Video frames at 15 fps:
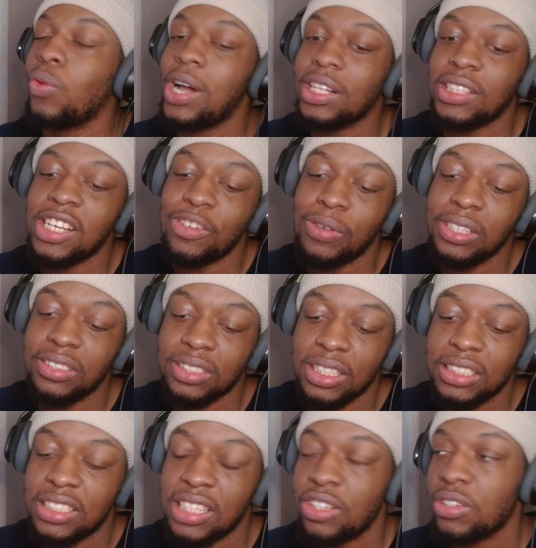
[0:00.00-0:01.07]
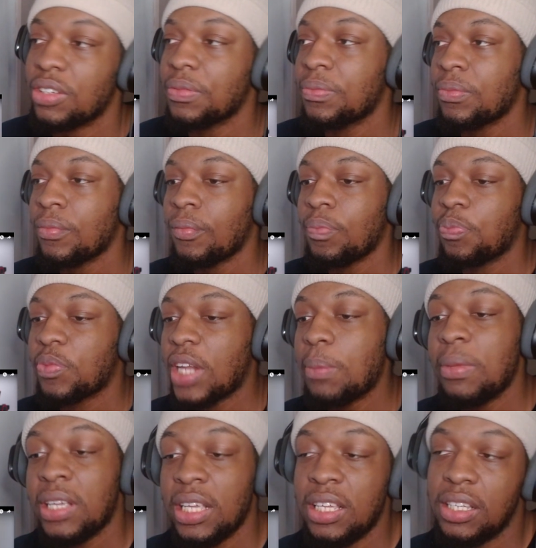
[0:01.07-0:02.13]
Walk down Wednesday. they say, dude. I
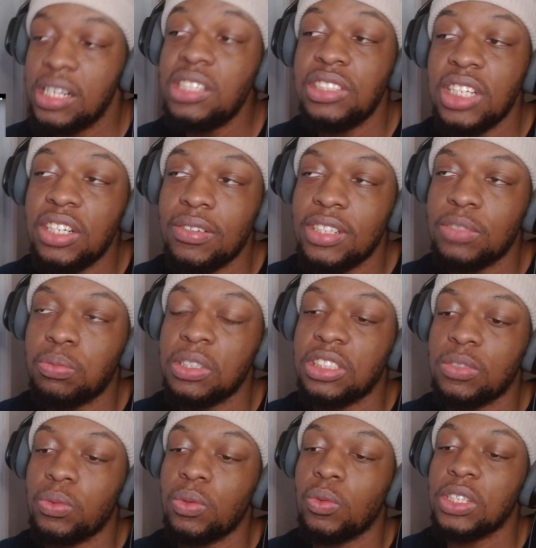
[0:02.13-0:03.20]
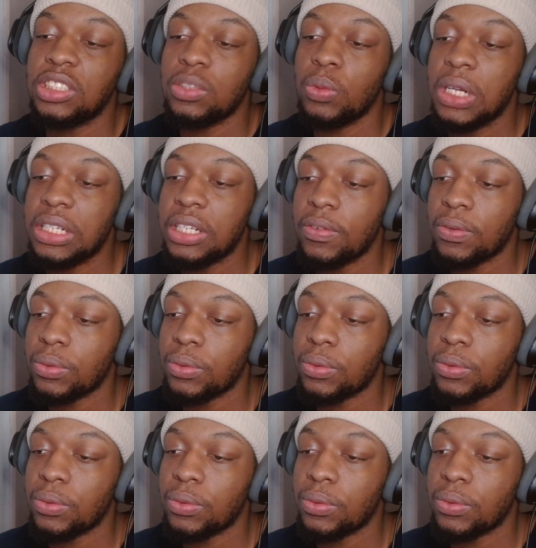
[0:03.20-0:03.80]
mean, he, he should do this once once a week. Though.